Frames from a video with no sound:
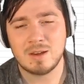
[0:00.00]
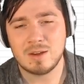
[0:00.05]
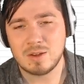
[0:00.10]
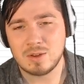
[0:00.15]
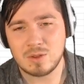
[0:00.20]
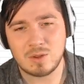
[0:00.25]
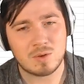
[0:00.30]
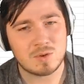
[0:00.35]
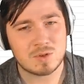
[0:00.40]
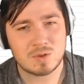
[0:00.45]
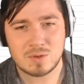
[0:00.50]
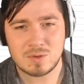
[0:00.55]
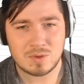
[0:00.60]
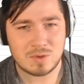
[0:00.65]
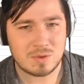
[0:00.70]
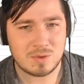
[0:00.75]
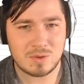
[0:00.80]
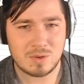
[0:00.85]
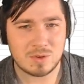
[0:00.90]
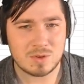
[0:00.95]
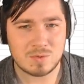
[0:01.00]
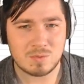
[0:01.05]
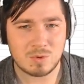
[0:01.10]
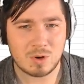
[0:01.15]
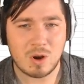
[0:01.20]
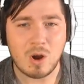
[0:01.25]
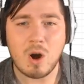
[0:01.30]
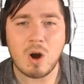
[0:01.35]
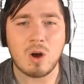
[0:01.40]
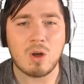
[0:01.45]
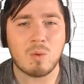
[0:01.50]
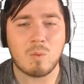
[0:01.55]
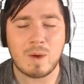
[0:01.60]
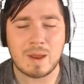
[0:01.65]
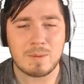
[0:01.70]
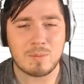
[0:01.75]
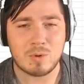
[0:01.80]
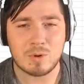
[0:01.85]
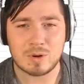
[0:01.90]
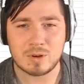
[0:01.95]
those were all
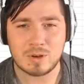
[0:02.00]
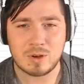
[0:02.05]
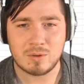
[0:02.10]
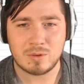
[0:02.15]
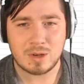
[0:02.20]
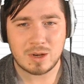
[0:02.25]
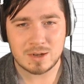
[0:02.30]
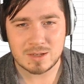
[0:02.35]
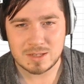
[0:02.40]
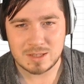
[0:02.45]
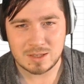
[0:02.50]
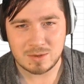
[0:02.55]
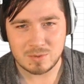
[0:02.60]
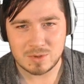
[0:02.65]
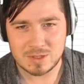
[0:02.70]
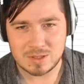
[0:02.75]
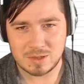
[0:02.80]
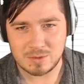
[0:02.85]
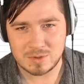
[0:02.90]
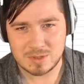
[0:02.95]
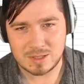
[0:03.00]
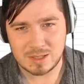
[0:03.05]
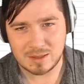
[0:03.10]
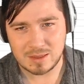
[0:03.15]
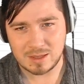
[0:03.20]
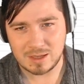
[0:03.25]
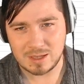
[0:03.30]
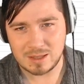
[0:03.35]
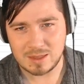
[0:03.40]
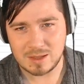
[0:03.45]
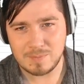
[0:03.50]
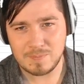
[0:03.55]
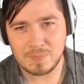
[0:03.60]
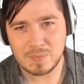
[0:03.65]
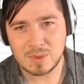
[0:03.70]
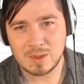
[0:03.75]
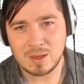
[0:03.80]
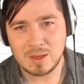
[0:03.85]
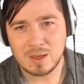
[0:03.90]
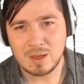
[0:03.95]
white border code cards, and there was nothing in them,
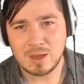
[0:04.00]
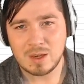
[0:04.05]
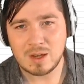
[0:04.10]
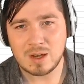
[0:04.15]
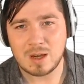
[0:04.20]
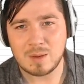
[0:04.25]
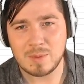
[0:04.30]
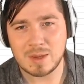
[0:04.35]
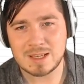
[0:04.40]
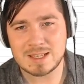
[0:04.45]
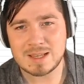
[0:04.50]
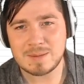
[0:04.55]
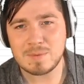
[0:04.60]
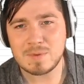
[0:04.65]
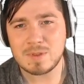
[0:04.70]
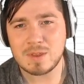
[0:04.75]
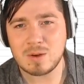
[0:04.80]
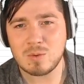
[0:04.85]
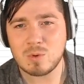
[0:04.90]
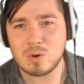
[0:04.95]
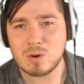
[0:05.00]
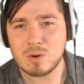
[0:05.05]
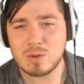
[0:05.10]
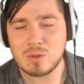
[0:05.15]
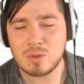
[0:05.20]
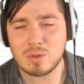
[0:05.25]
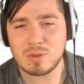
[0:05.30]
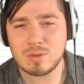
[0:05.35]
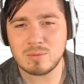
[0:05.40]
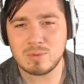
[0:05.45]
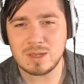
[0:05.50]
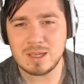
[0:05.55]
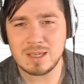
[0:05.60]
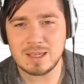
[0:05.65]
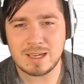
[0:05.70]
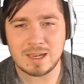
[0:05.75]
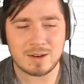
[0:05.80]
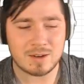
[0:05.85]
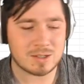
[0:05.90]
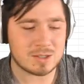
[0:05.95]
except there were 3
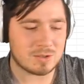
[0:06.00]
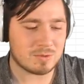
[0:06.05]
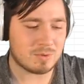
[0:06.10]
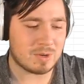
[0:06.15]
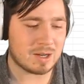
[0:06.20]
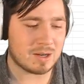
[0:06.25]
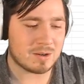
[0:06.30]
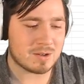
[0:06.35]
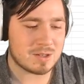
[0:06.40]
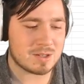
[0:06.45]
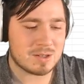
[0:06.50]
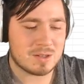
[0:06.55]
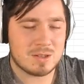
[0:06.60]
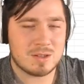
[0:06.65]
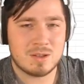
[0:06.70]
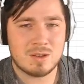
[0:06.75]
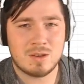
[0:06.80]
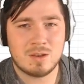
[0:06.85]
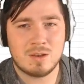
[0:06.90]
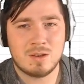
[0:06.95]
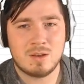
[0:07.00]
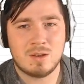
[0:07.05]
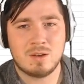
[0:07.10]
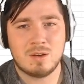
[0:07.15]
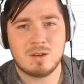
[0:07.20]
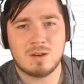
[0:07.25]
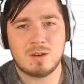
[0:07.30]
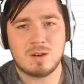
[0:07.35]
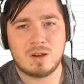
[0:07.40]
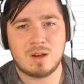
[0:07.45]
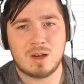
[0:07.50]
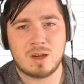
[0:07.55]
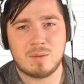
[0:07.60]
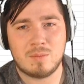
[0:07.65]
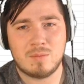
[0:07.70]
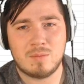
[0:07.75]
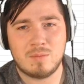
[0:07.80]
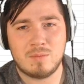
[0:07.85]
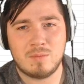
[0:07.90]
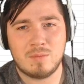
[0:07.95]
character rares
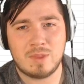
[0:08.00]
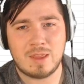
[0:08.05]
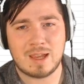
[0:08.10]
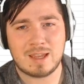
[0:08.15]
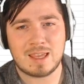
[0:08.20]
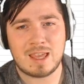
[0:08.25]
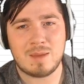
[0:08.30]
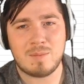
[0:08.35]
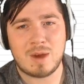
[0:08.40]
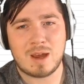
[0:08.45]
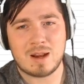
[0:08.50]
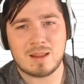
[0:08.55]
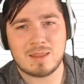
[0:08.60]
that came out of